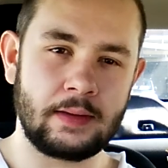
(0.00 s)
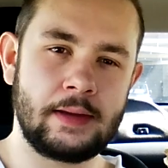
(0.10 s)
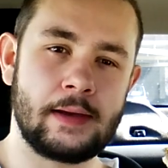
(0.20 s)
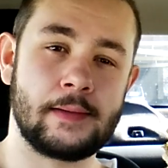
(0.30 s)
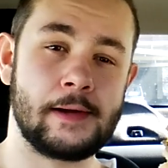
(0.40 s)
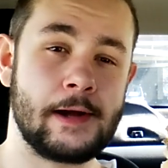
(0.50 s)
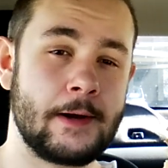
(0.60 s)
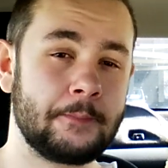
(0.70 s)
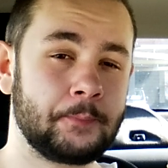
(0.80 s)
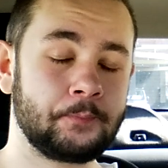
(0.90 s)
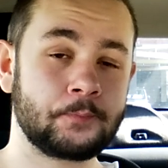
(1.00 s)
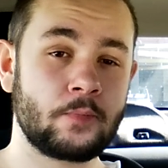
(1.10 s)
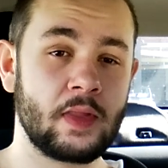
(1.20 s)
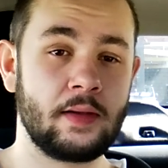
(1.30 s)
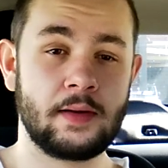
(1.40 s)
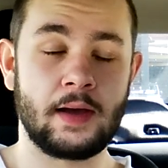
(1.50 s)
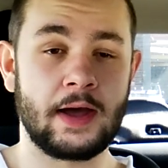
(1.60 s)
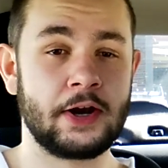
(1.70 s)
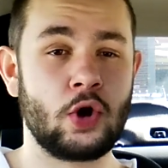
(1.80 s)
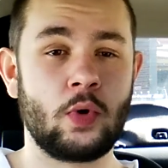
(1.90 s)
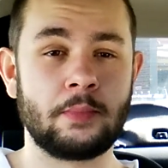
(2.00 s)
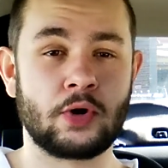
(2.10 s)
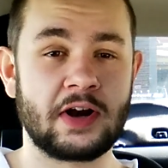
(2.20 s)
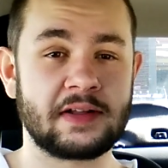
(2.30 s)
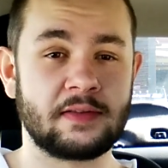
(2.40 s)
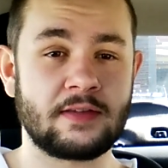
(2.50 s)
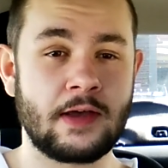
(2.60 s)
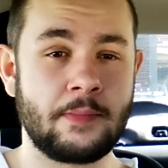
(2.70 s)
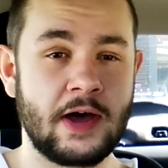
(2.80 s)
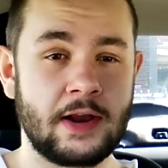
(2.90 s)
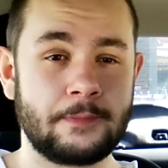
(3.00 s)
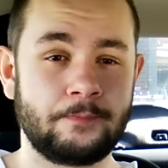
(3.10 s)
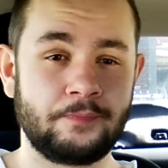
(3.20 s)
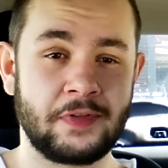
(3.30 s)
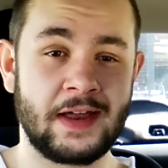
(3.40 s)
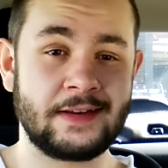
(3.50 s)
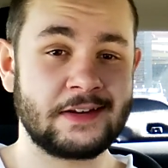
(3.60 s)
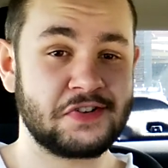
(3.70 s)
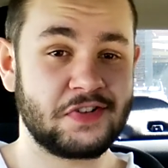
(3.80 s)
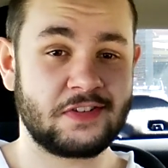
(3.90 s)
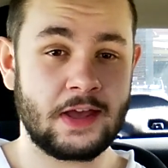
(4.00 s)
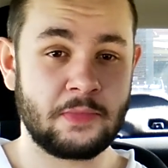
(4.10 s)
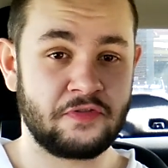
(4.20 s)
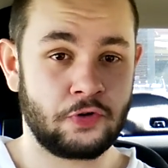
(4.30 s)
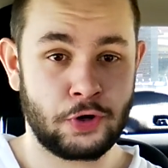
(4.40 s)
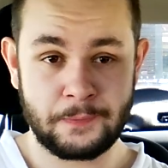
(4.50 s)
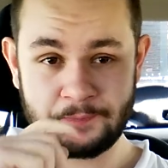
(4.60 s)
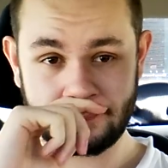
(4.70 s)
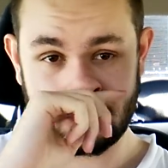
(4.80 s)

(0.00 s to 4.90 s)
Yeah, I don't know what more I can say about it that I didn't just say before.